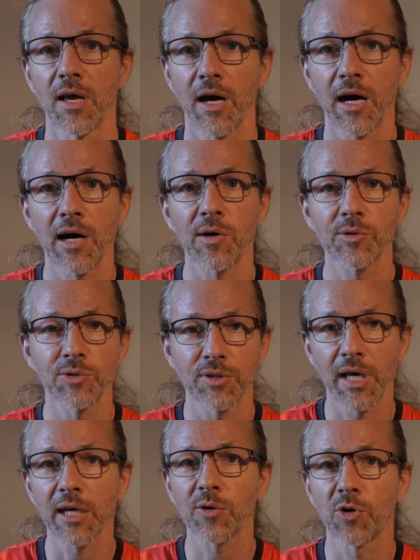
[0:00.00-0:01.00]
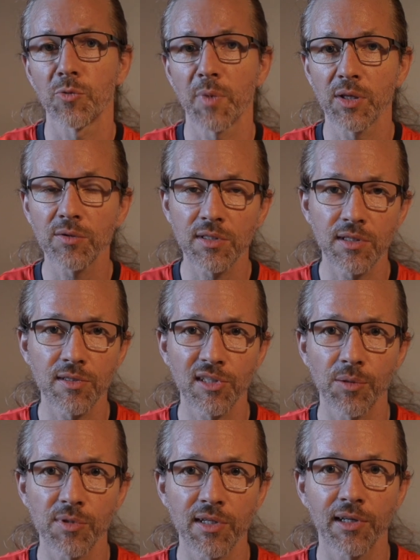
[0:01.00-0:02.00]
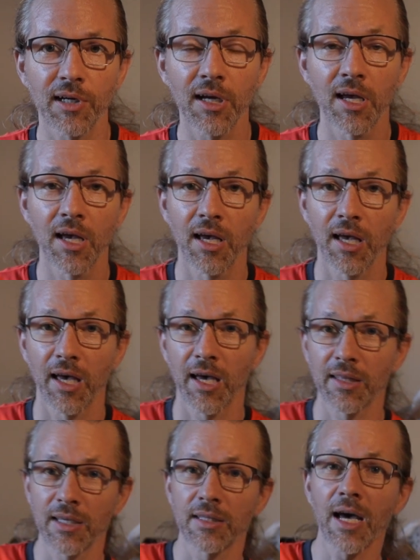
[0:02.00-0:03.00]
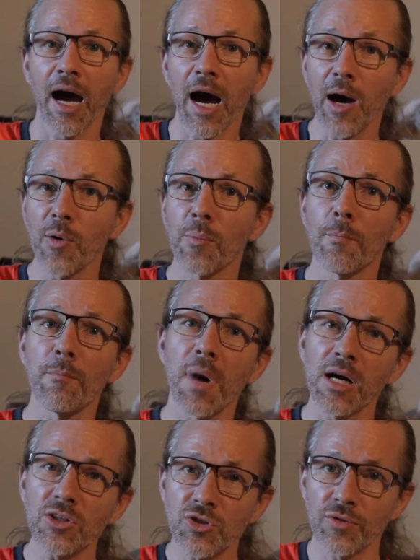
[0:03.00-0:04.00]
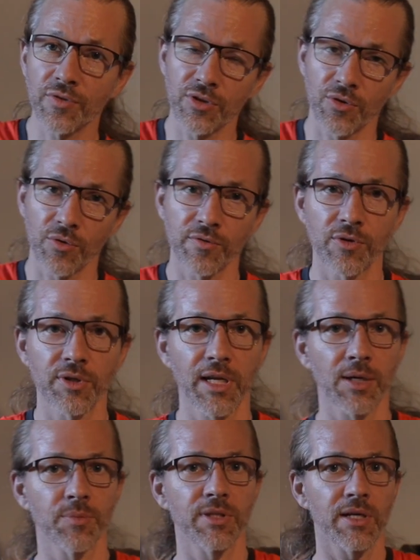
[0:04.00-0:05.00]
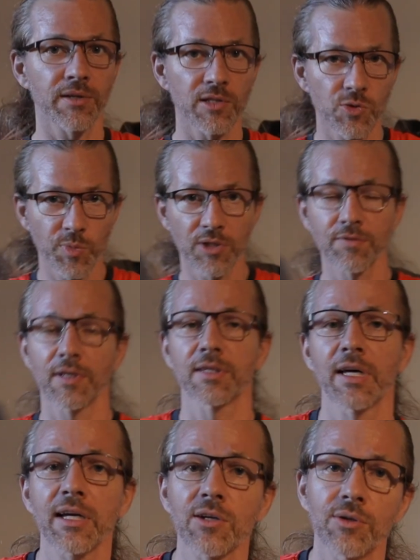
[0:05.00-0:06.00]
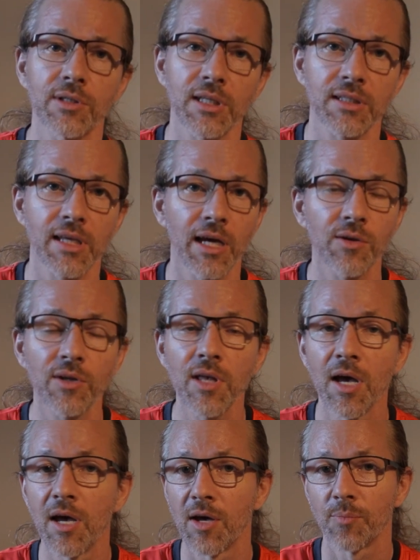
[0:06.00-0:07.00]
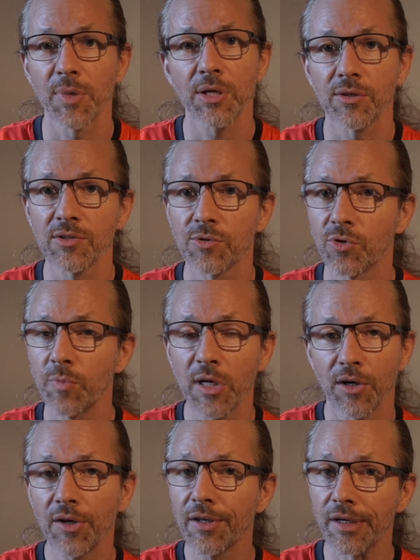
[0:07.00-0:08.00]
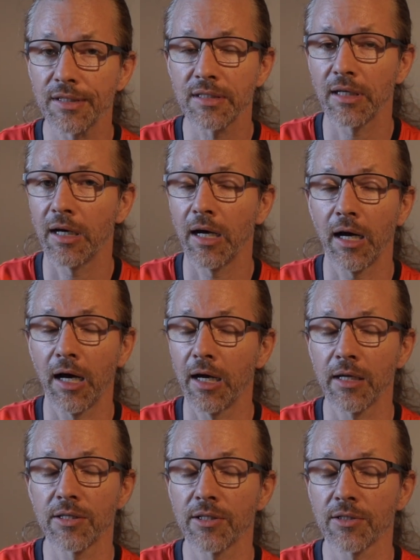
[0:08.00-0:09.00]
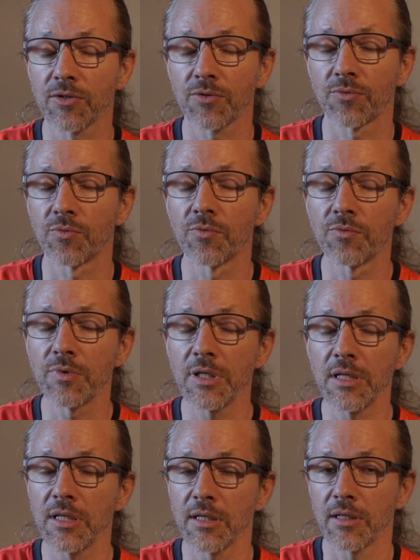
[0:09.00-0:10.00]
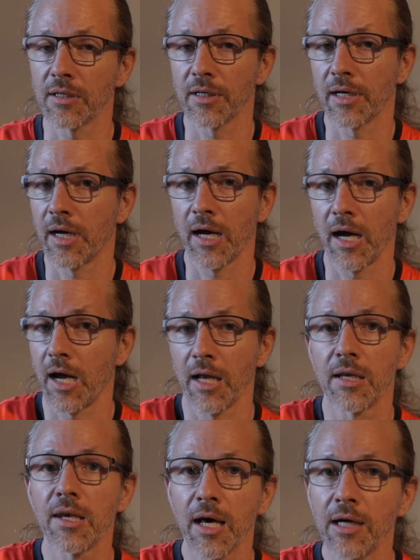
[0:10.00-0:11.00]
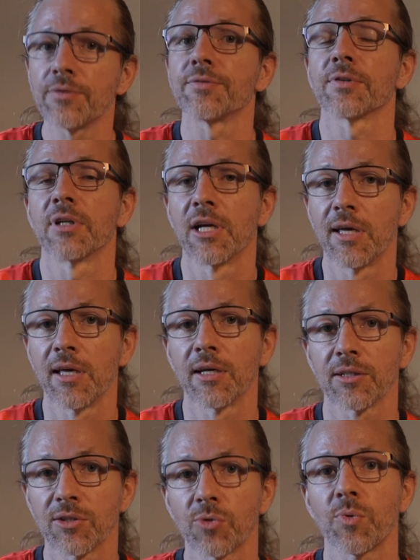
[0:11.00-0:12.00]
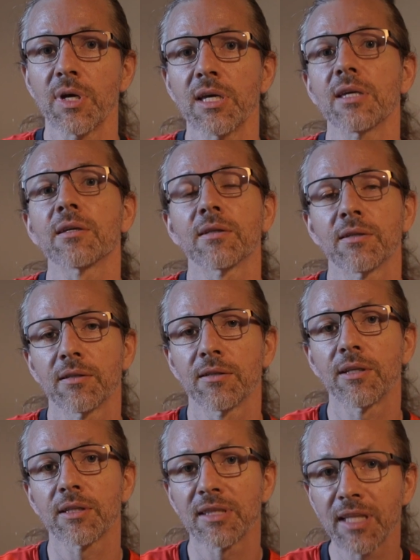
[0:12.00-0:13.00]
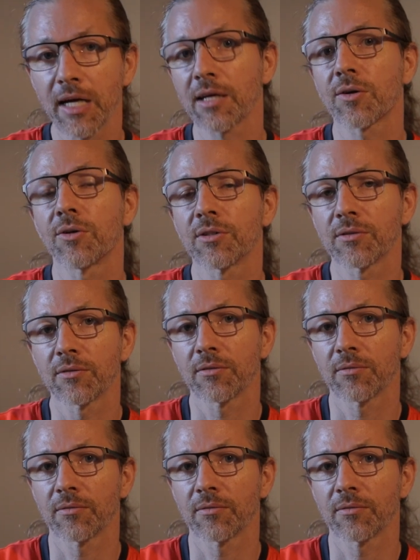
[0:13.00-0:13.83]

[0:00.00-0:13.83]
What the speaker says: how the Nikon menu systems are, and how much of an overlap there is between Nikon and Canon, because to be honest, I just really I love the way that Nikon